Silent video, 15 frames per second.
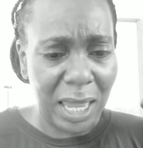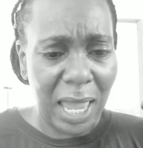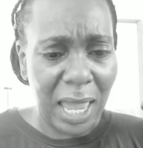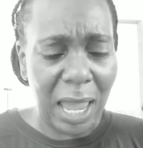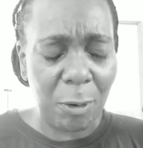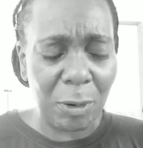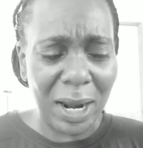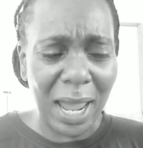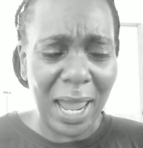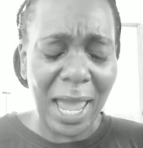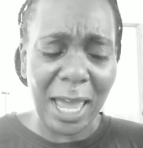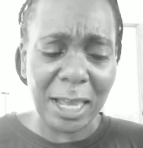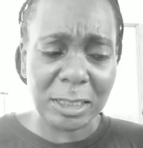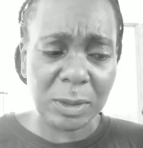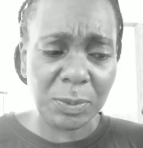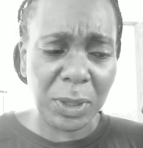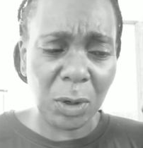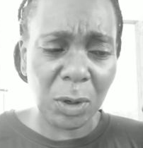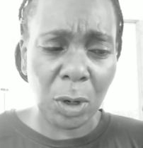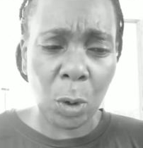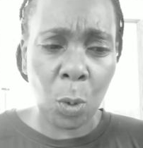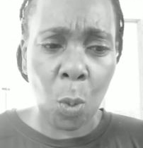And when I asked
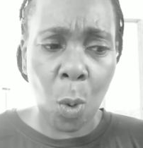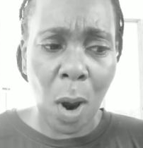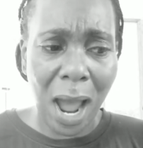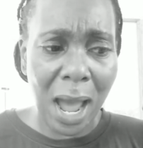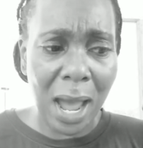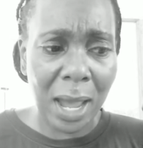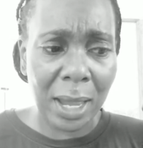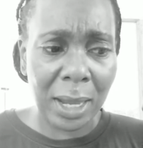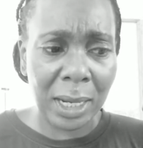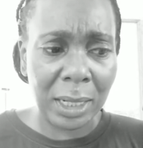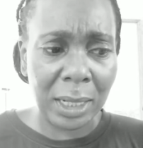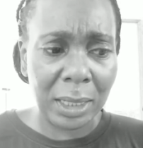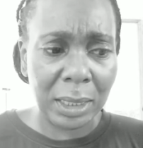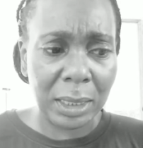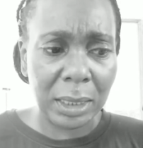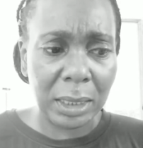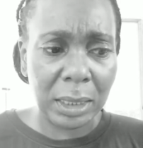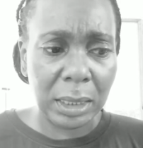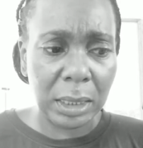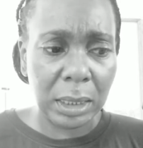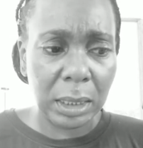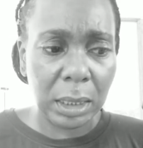Spirit why,
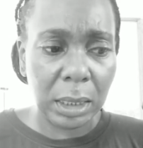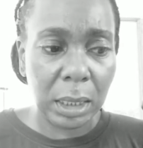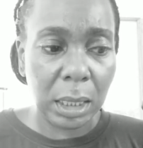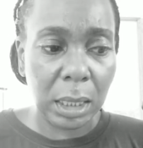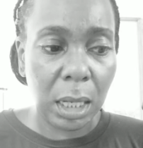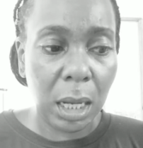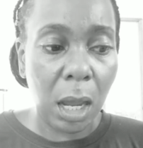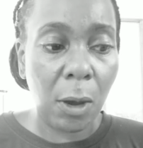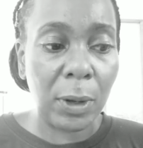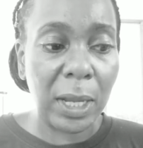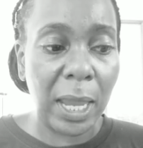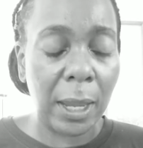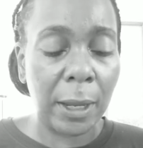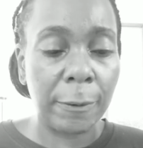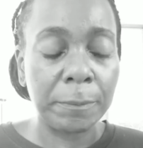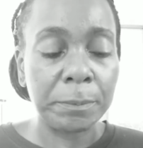okay,